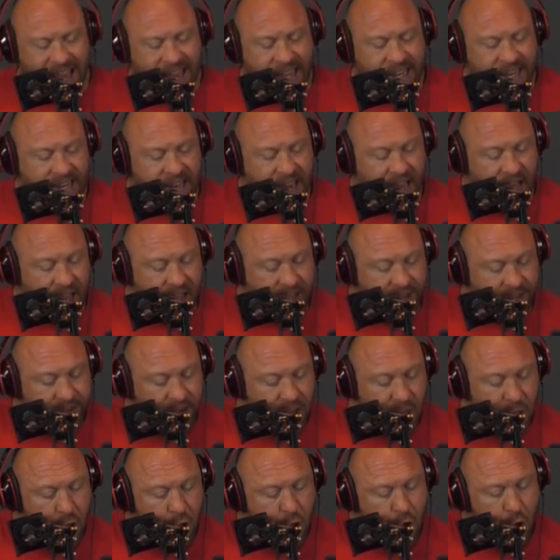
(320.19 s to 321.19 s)

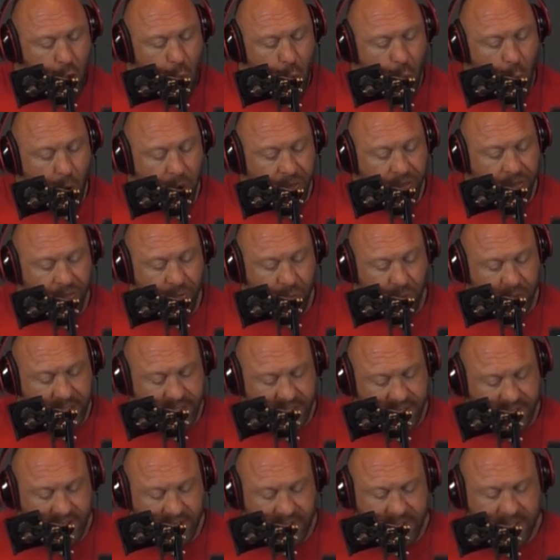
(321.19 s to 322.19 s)

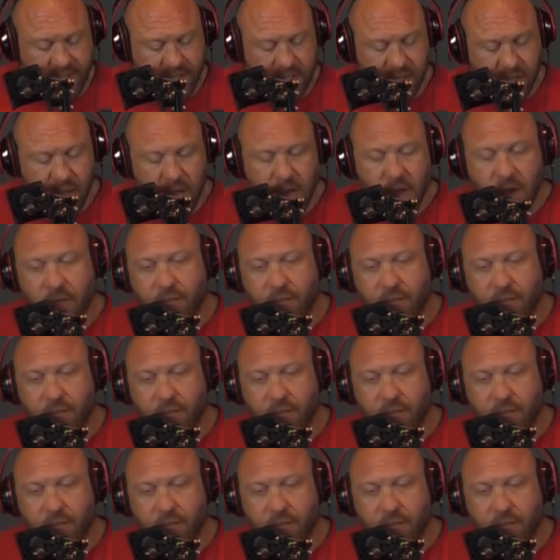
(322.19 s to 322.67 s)
89136.